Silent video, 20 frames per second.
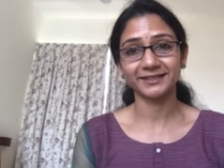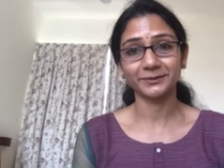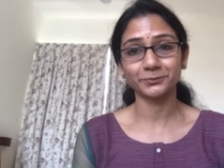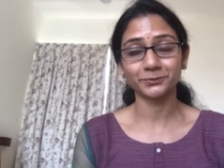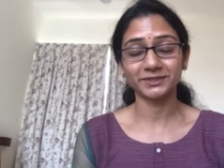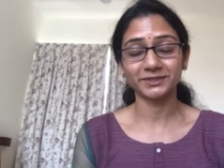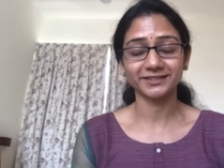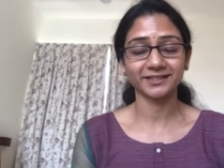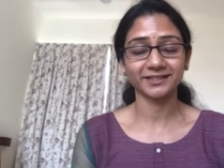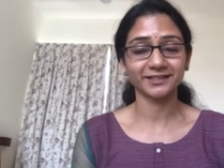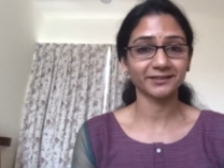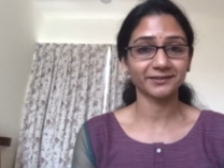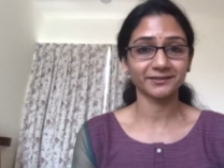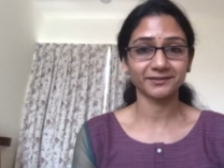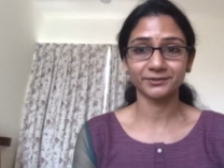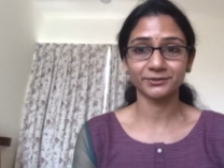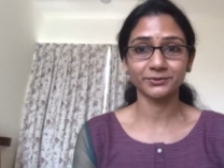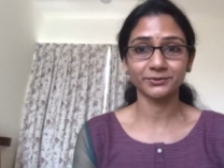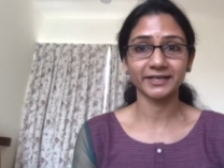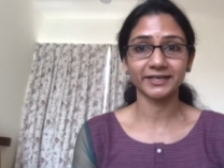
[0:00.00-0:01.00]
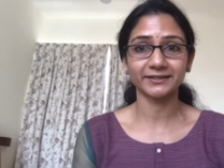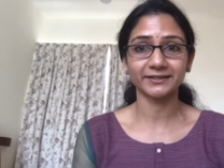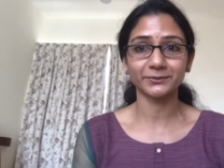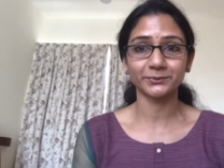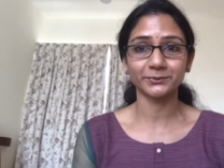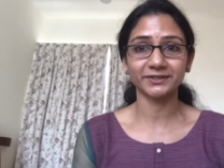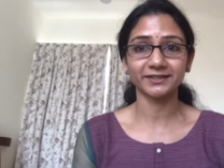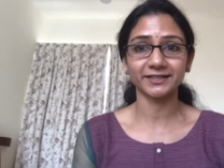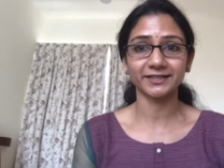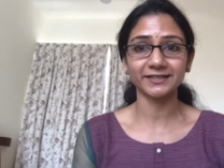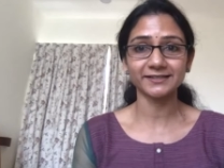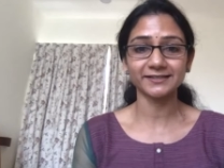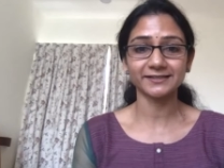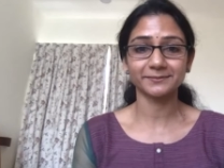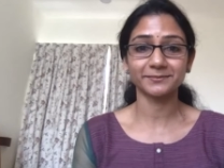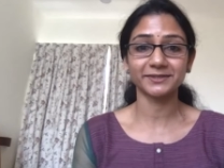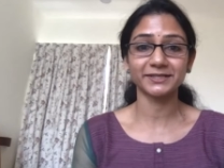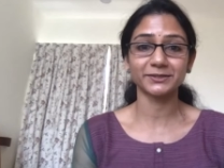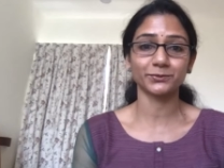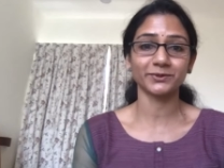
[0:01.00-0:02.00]
working together with us,
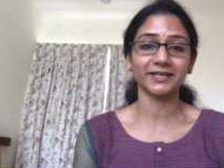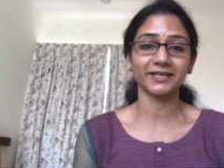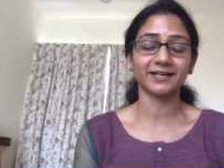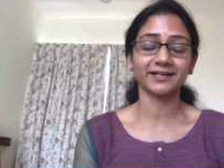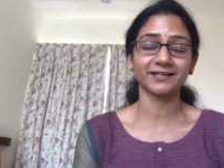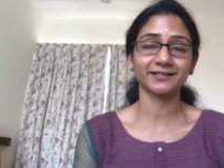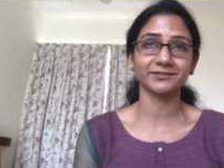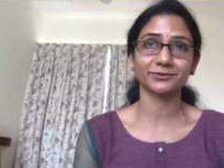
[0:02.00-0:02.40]
but we are